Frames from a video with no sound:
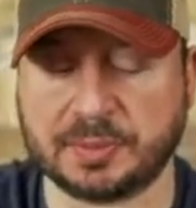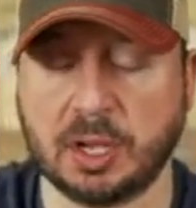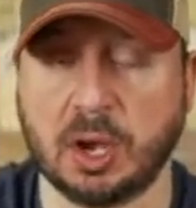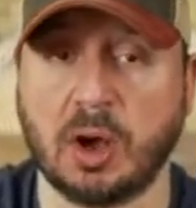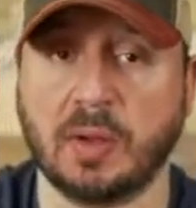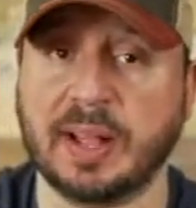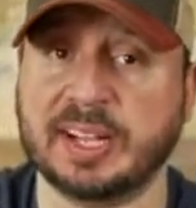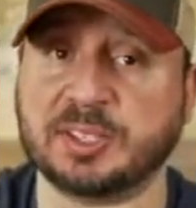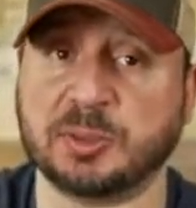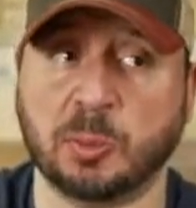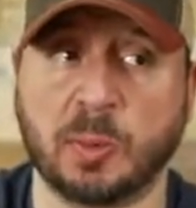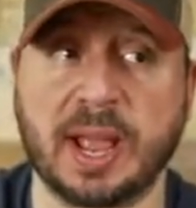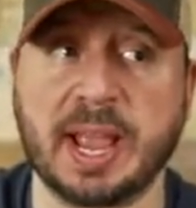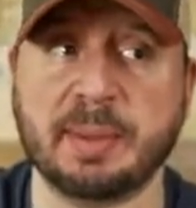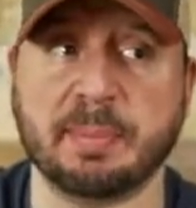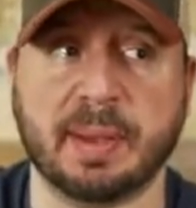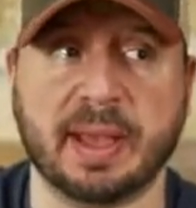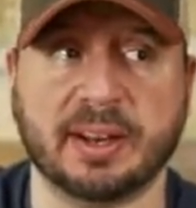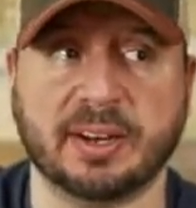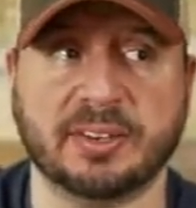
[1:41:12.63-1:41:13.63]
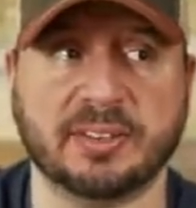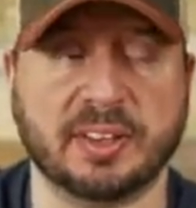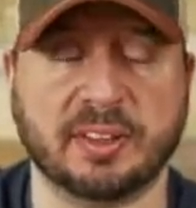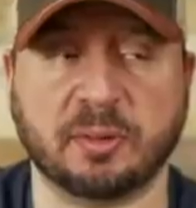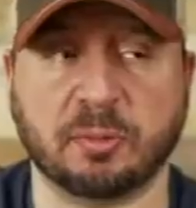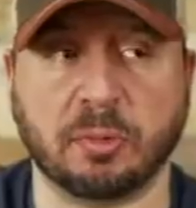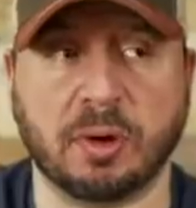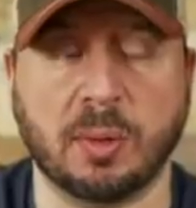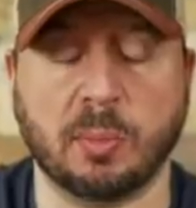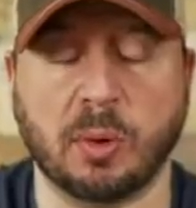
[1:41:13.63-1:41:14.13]
Oh, that's way better than
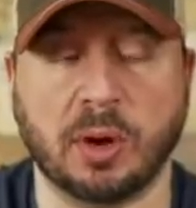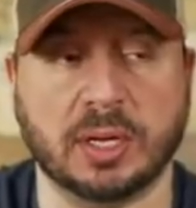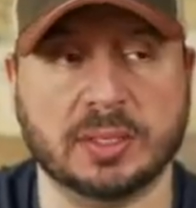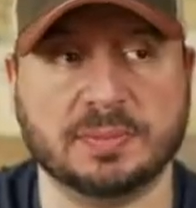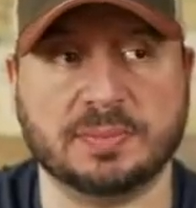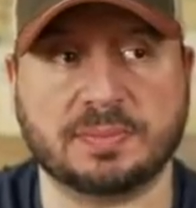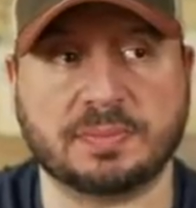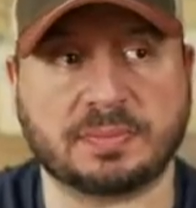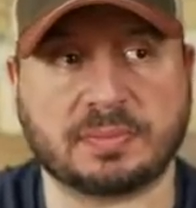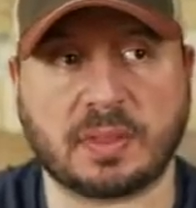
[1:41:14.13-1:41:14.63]
the rum one.